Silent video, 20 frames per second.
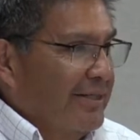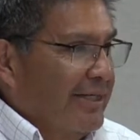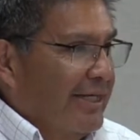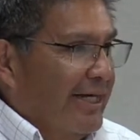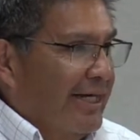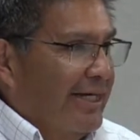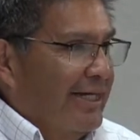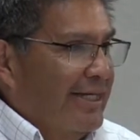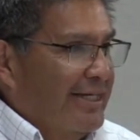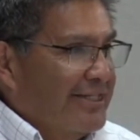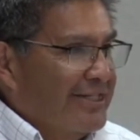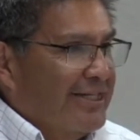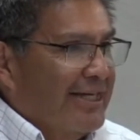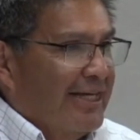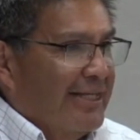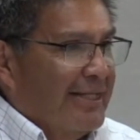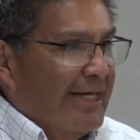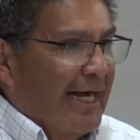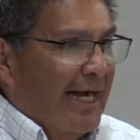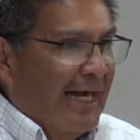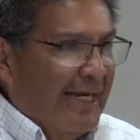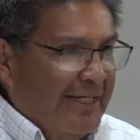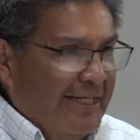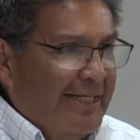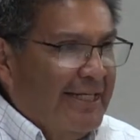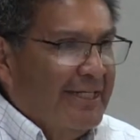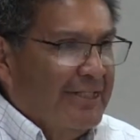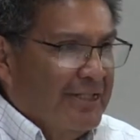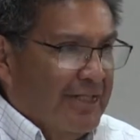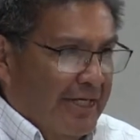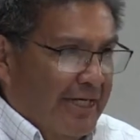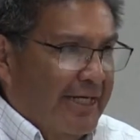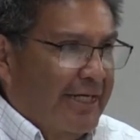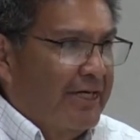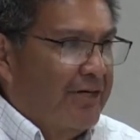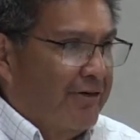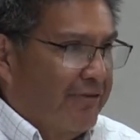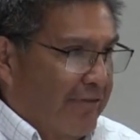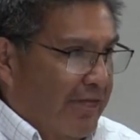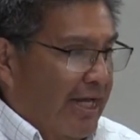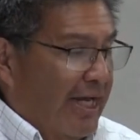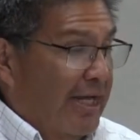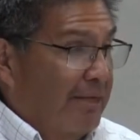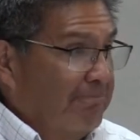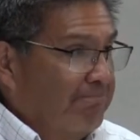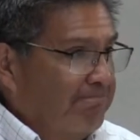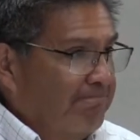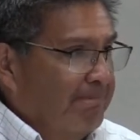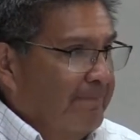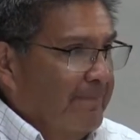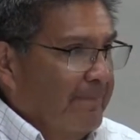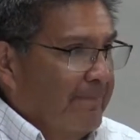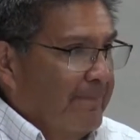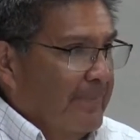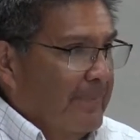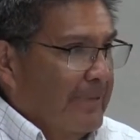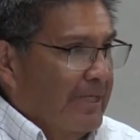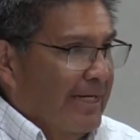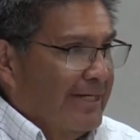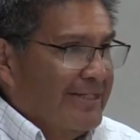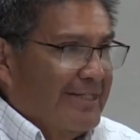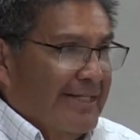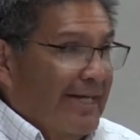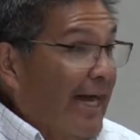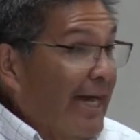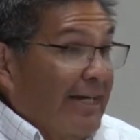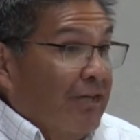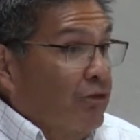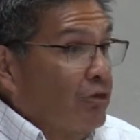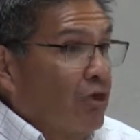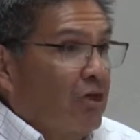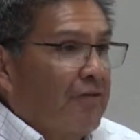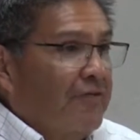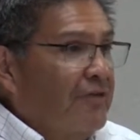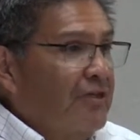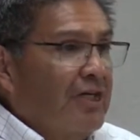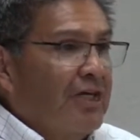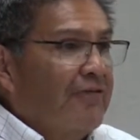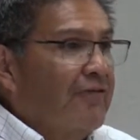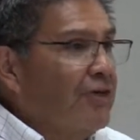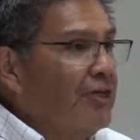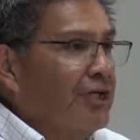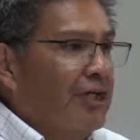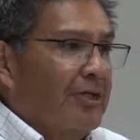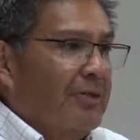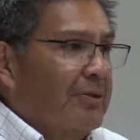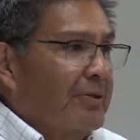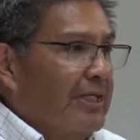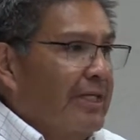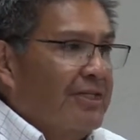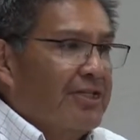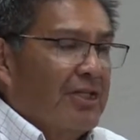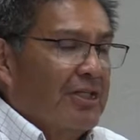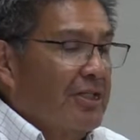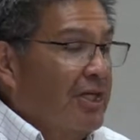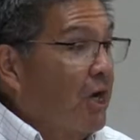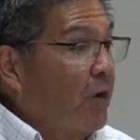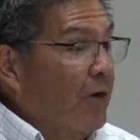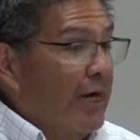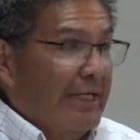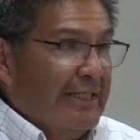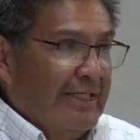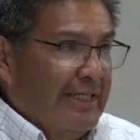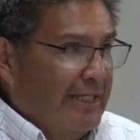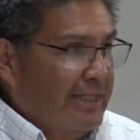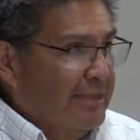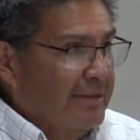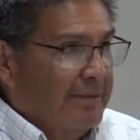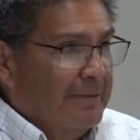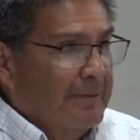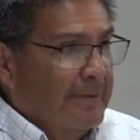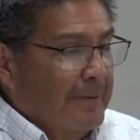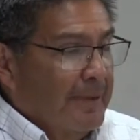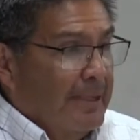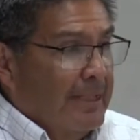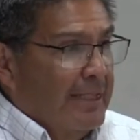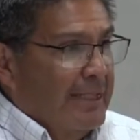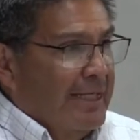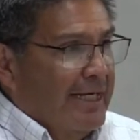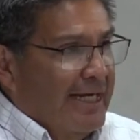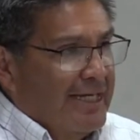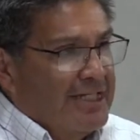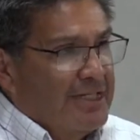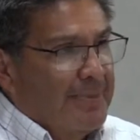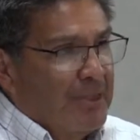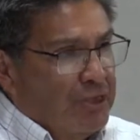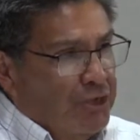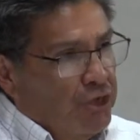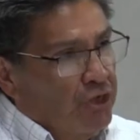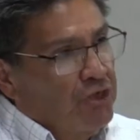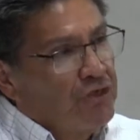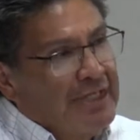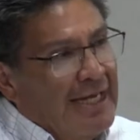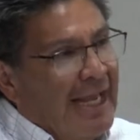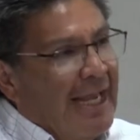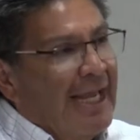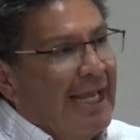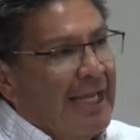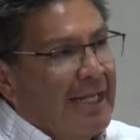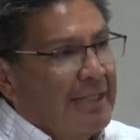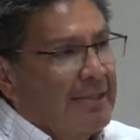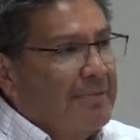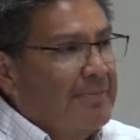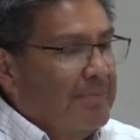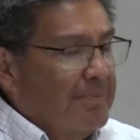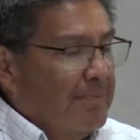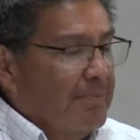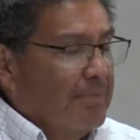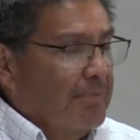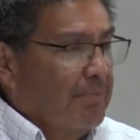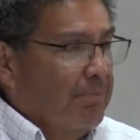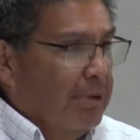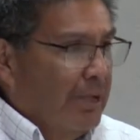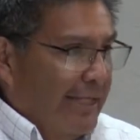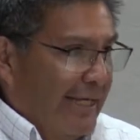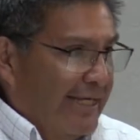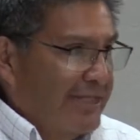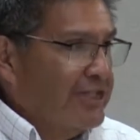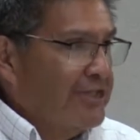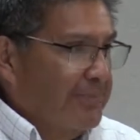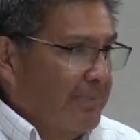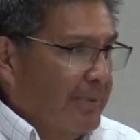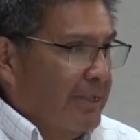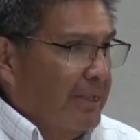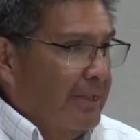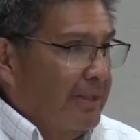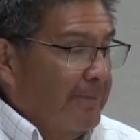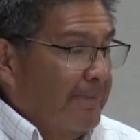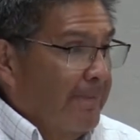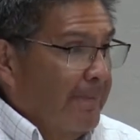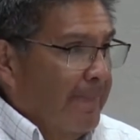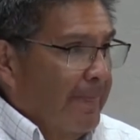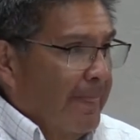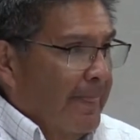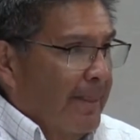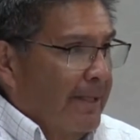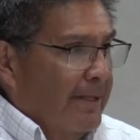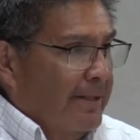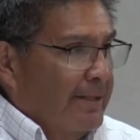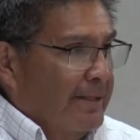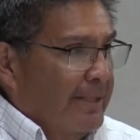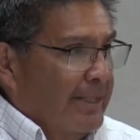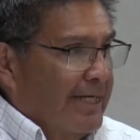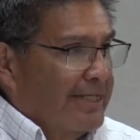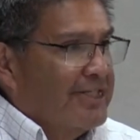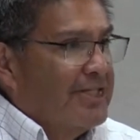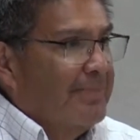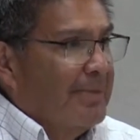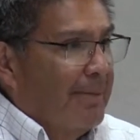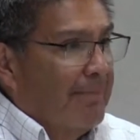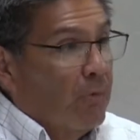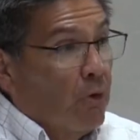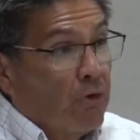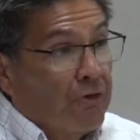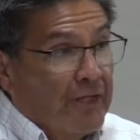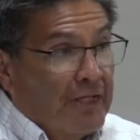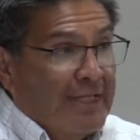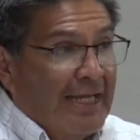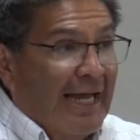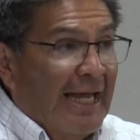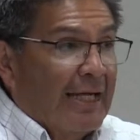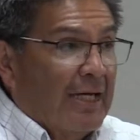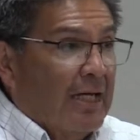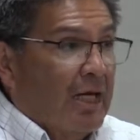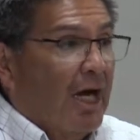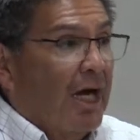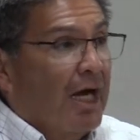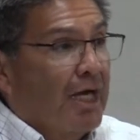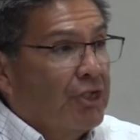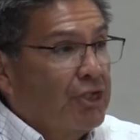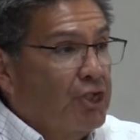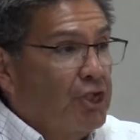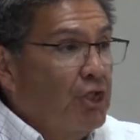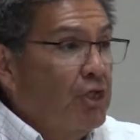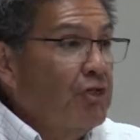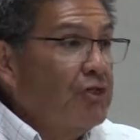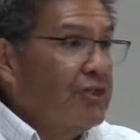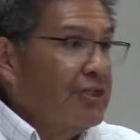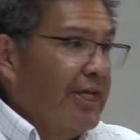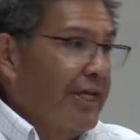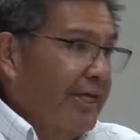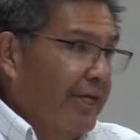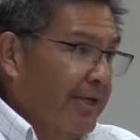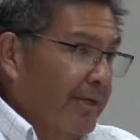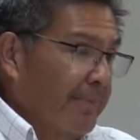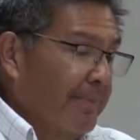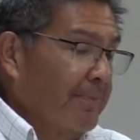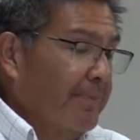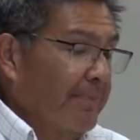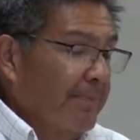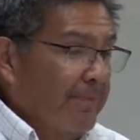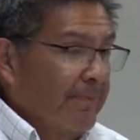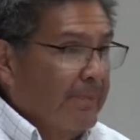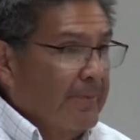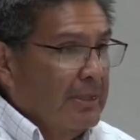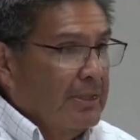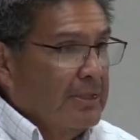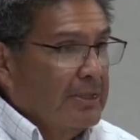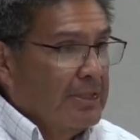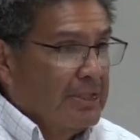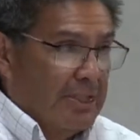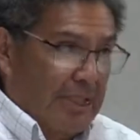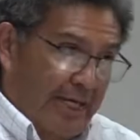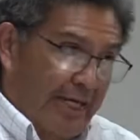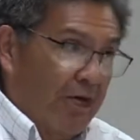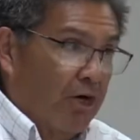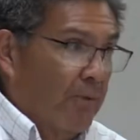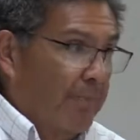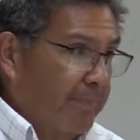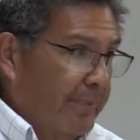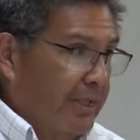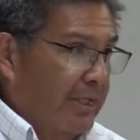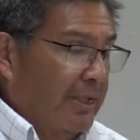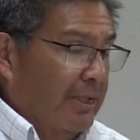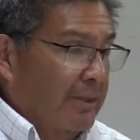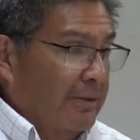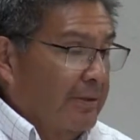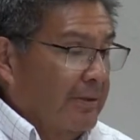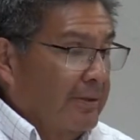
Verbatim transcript: And he said, I needed to hear that. I said, Yeah, I don't know if you ever knew. He said, No, I didn't. I said, But your dad blessed me. I said, But more than that, God used him to help me.